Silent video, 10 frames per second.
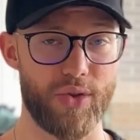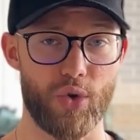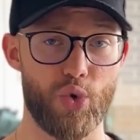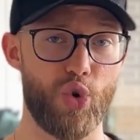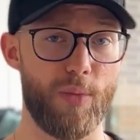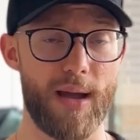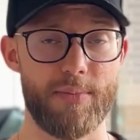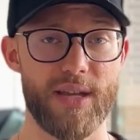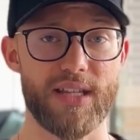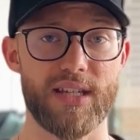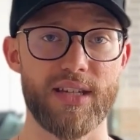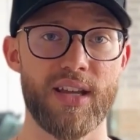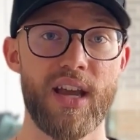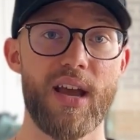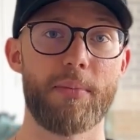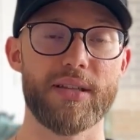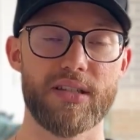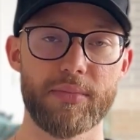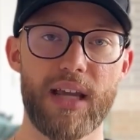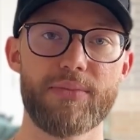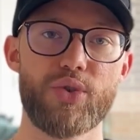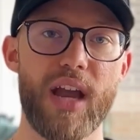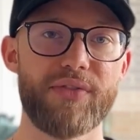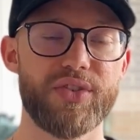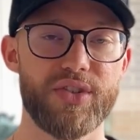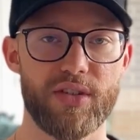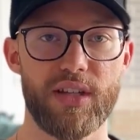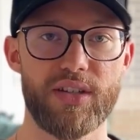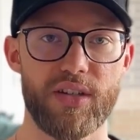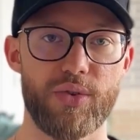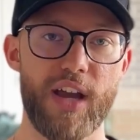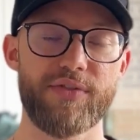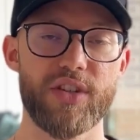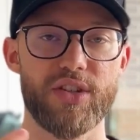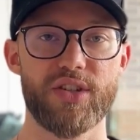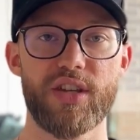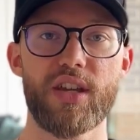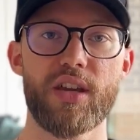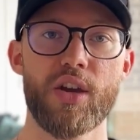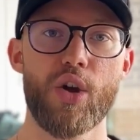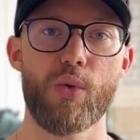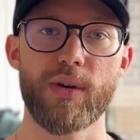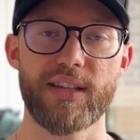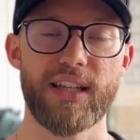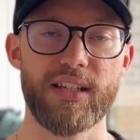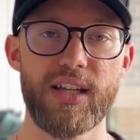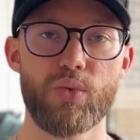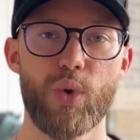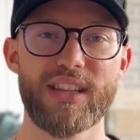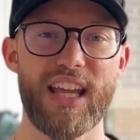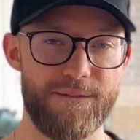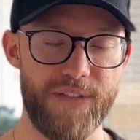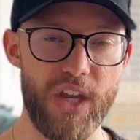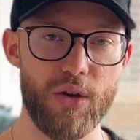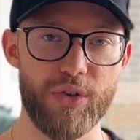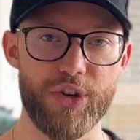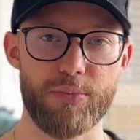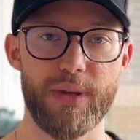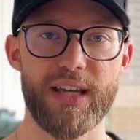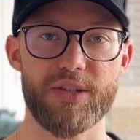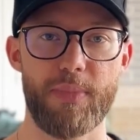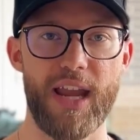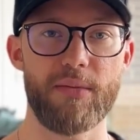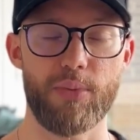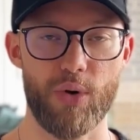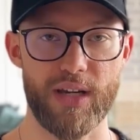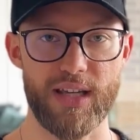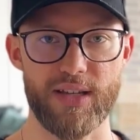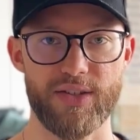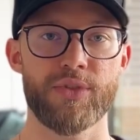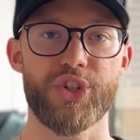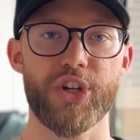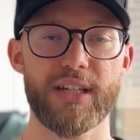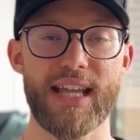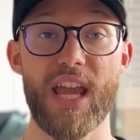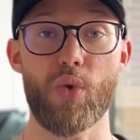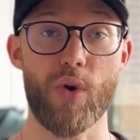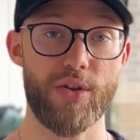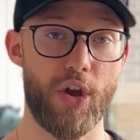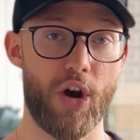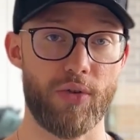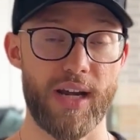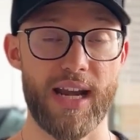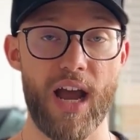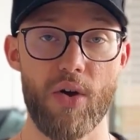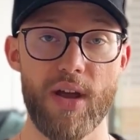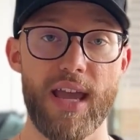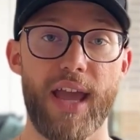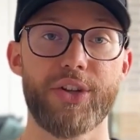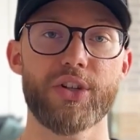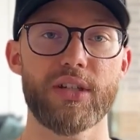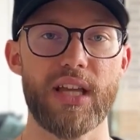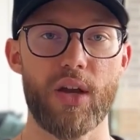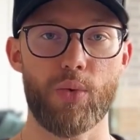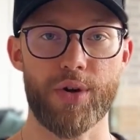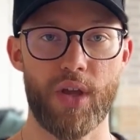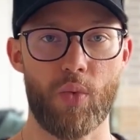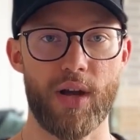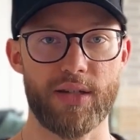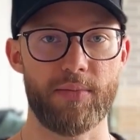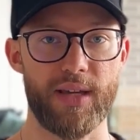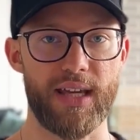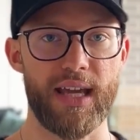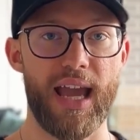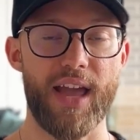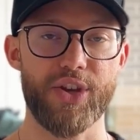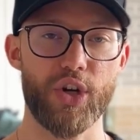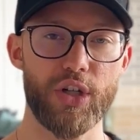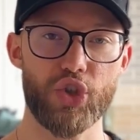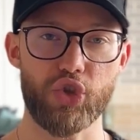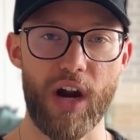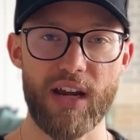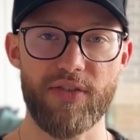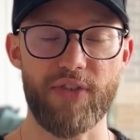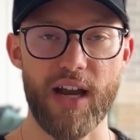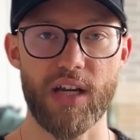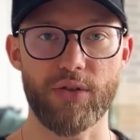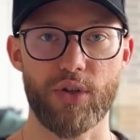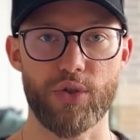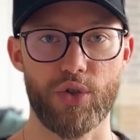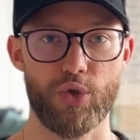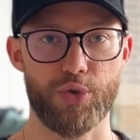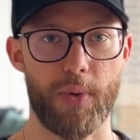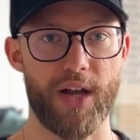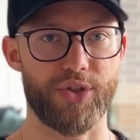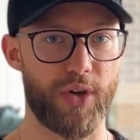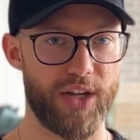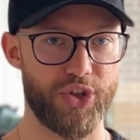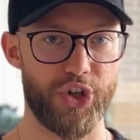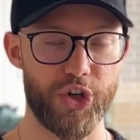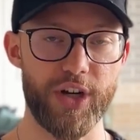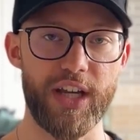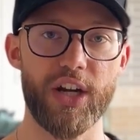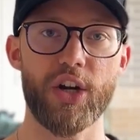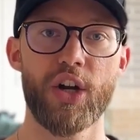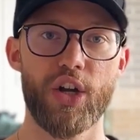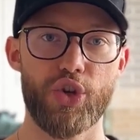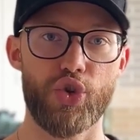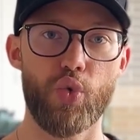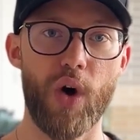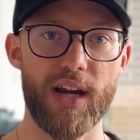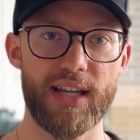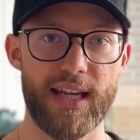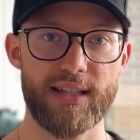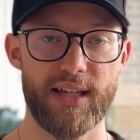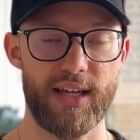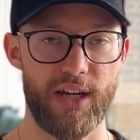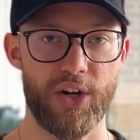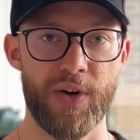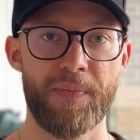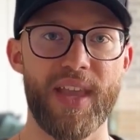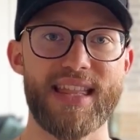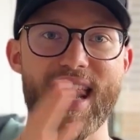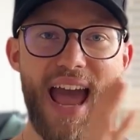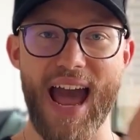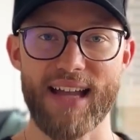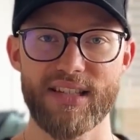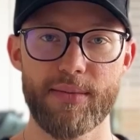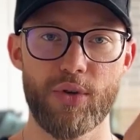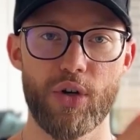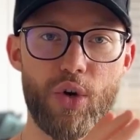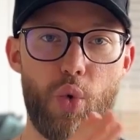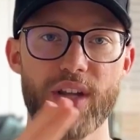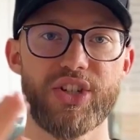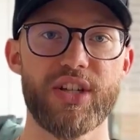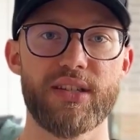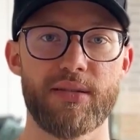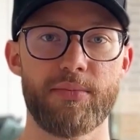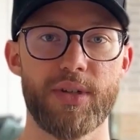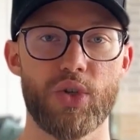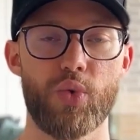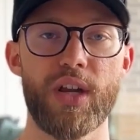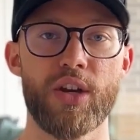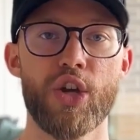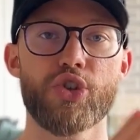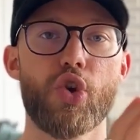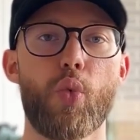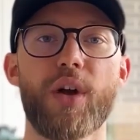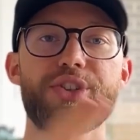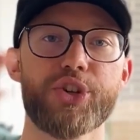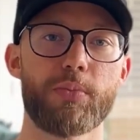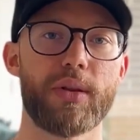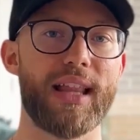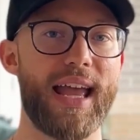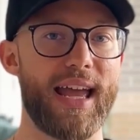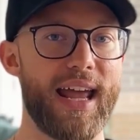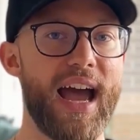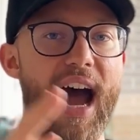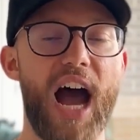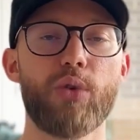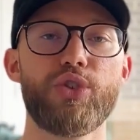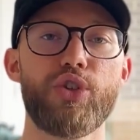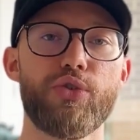their Google My Business, but sometimes you have to just listen. You have to see what they need, what they feel their biggest pain point is. So you're gonna take where they are right now, and you're gonna take where they want to be, and you're gonna try to find out those two spots. Okay, so you're here, you wanna get to here, and then ask them good questions in between. So what's your plan? How do you